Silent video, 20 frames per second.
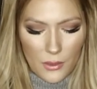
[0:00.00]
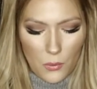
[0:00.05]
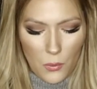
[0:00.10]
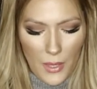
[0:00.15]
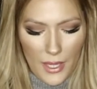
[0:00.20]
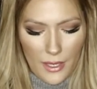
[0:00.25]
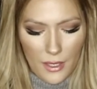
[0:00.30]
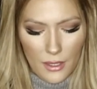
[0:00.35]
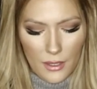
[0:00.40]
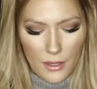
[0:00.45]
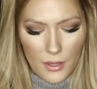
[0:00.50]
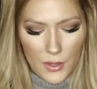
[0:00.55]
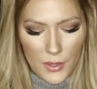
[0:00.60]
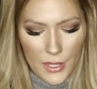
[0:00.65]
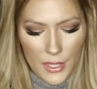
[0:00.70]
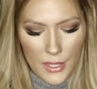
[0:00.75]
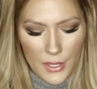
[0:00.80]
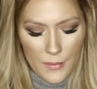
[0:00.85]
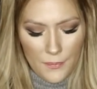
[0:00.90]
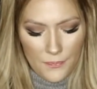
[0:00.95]
well
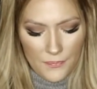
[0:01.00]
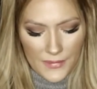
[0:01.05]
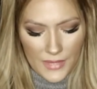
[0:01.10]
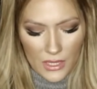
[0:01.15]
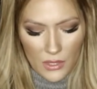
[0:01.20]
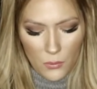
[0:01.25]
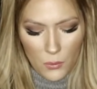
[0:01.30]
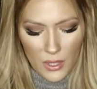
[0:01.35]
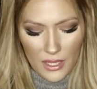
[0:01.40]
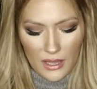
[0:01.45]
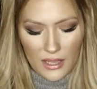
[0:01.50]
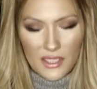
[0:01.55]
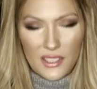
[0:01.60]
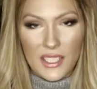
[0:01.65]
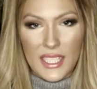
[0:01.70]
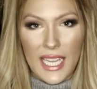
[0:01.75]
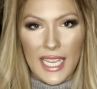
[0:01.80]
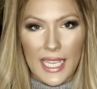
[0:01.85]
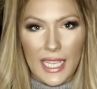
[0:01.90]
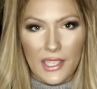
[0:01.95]
with
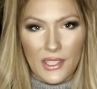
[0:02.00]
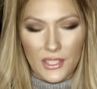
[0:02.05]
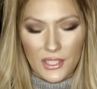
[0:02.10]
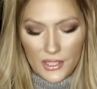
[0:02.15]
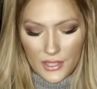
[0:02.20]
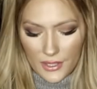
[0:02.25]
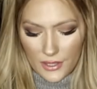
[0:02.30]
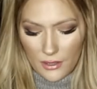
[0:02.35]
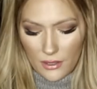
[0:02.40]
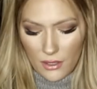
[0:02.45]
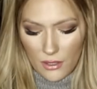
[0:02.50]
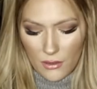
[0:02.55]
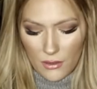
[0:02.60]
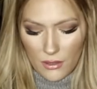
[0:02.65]
tanner,